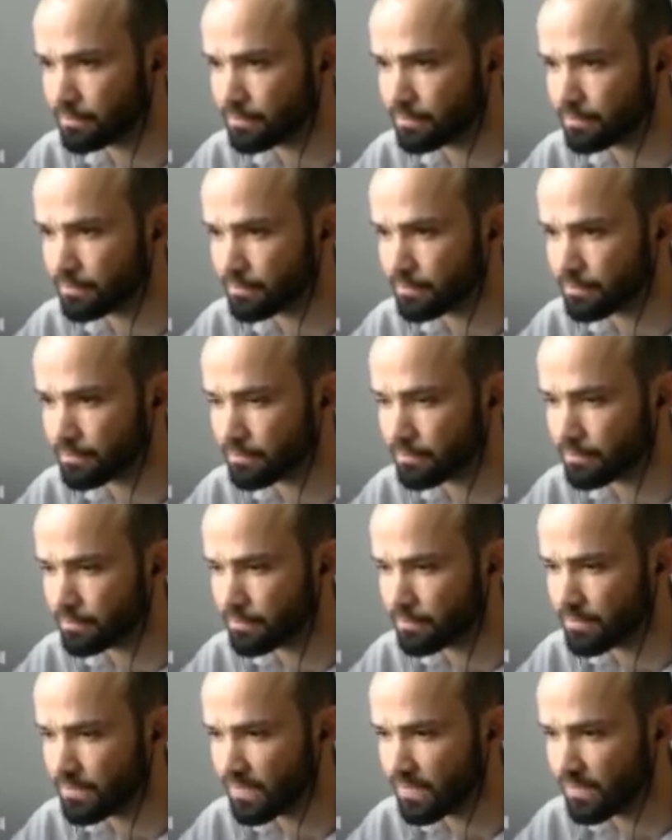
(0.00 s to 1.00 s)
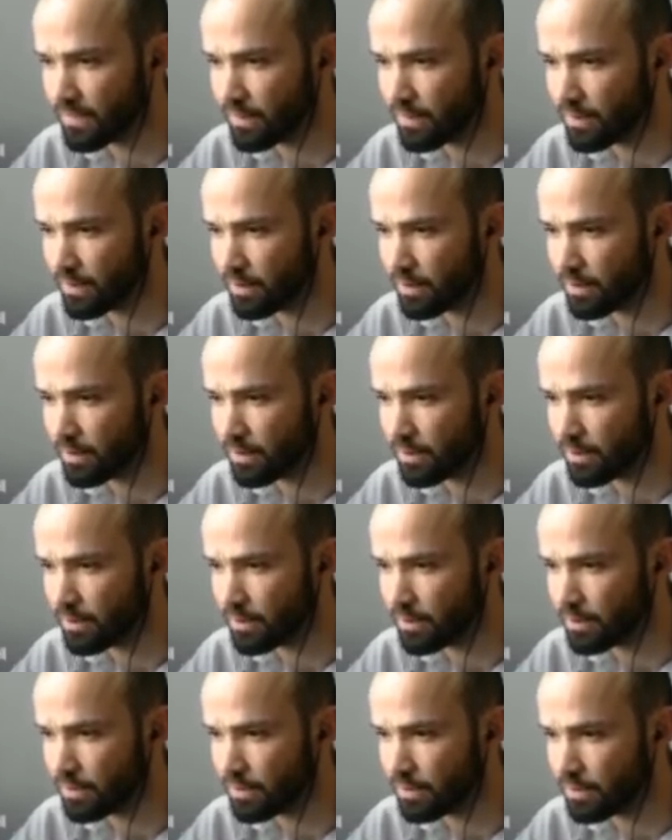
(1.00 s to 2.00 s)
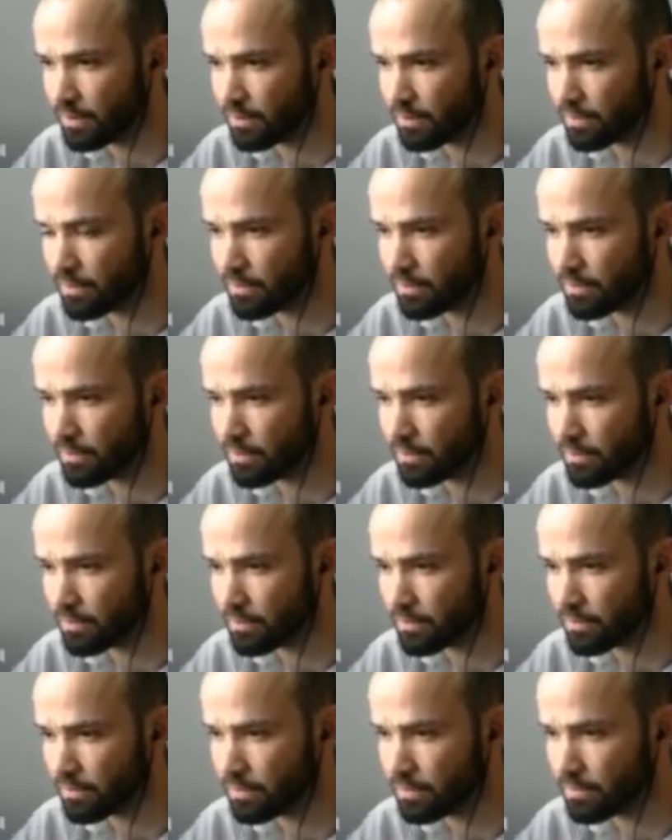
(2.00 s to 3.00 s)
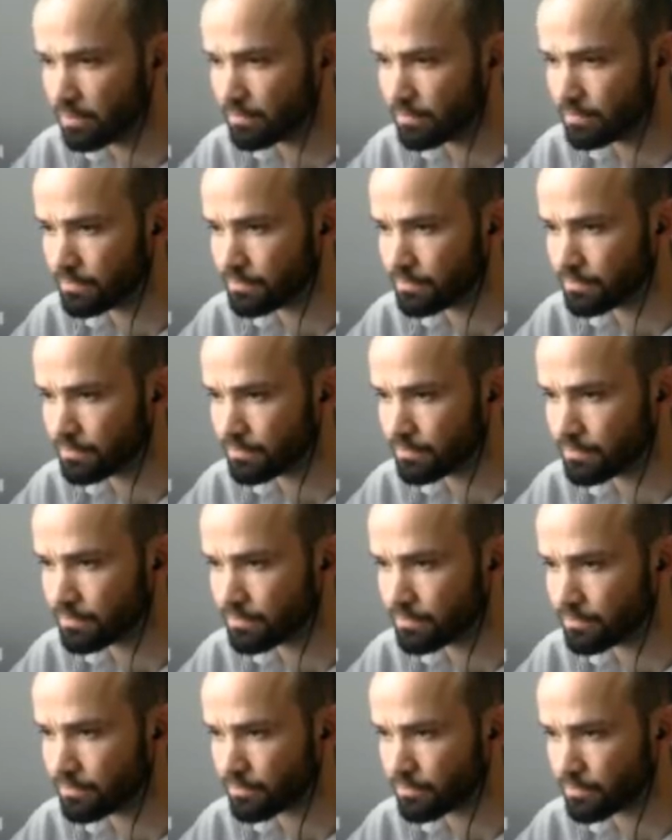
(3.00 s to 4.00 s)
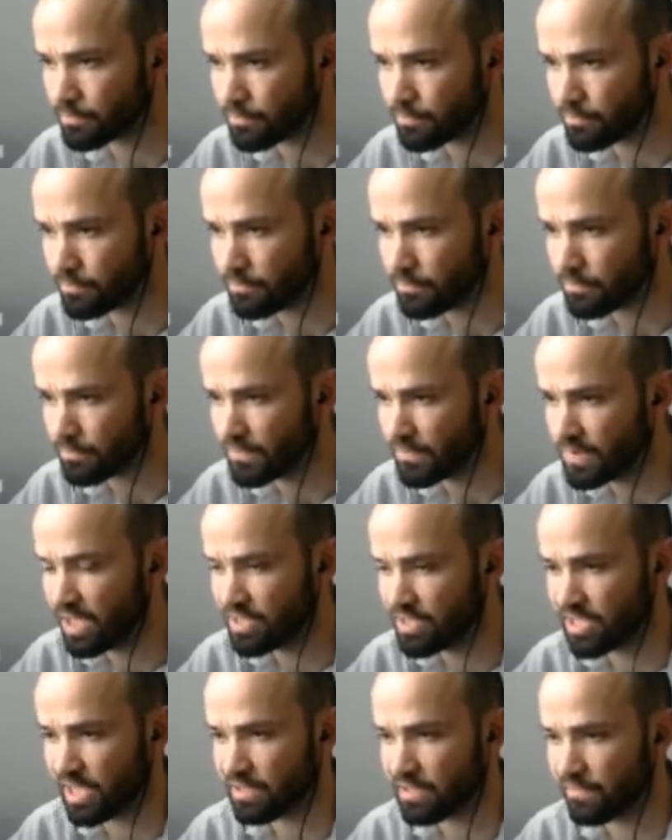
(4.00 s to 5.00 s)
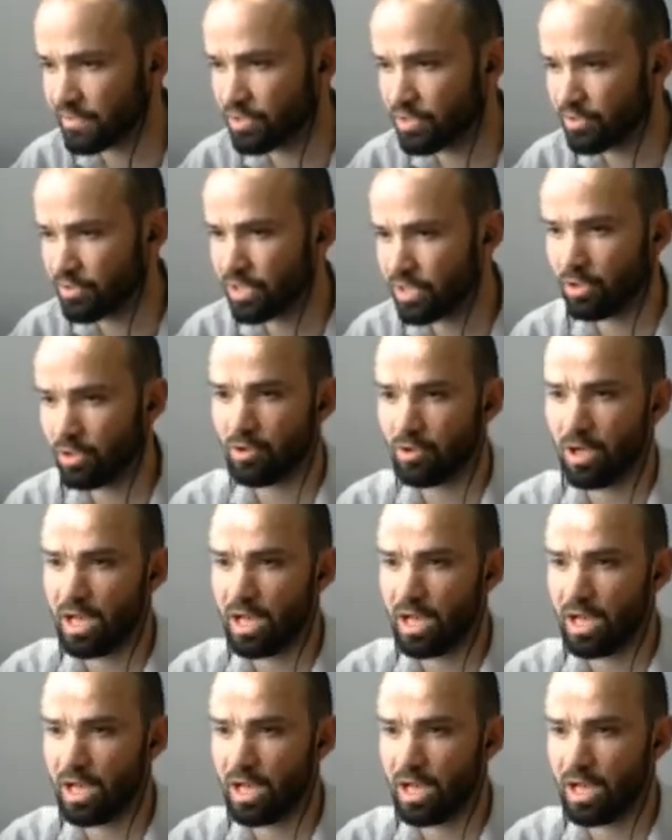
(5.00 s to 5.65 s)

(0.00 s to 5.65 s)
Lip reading: No one is speaking in this clip.